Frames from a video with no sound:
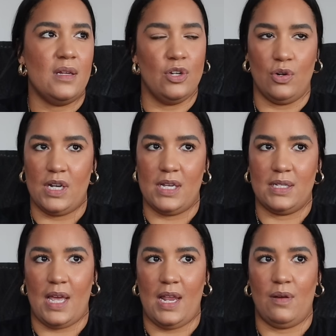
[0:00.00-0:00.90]

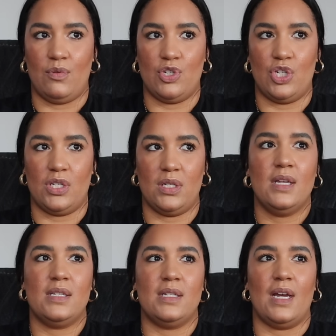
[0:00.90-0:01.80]
degrees and it was
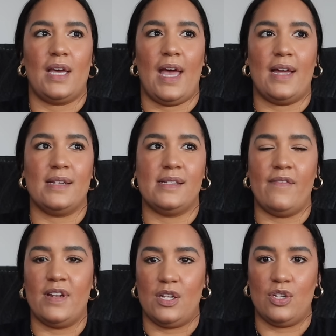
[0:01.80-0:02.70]
just stuck at
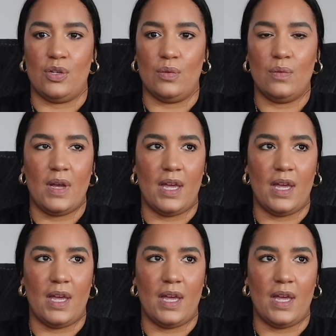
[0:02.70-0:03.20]
72